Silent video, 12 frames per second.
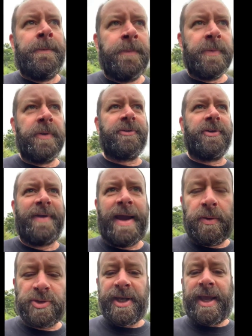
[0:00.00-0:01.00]
sort of
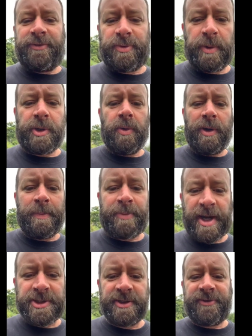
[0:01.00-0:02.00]
alginates, what we call
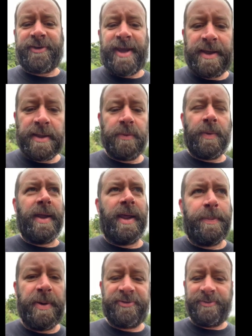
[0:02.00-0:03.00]
impressions taken, where they
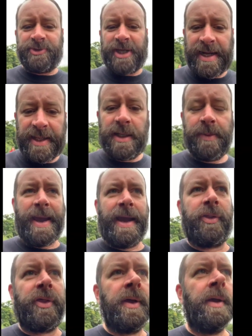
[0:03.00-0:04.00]
put some jelly in the
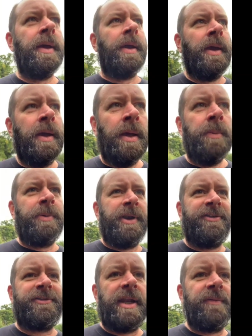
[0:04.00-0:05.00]
mouth. But
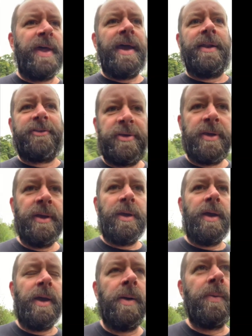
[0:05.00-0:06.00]
instead of
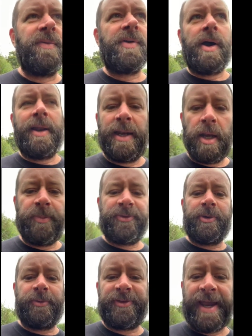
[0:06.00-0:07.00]
that, we've got a little optical
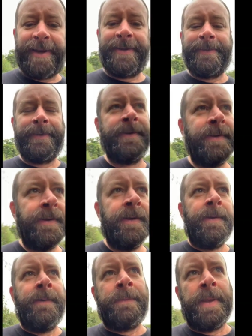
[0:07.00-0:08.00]
scanner,
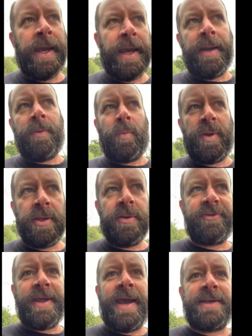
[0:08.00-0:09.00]
and we use
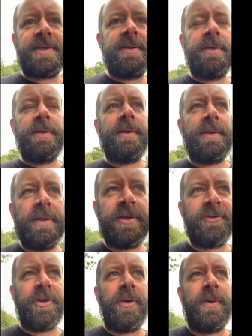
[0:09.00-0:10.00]
that.
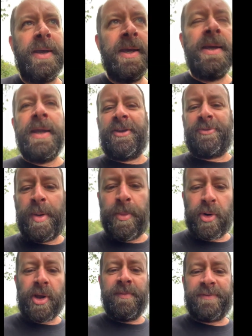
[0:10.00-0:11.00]
So it's a bit more
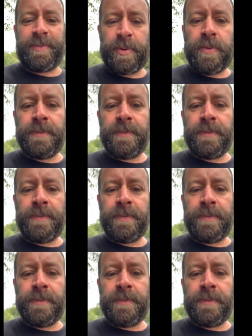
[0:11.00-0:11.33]
comfortable.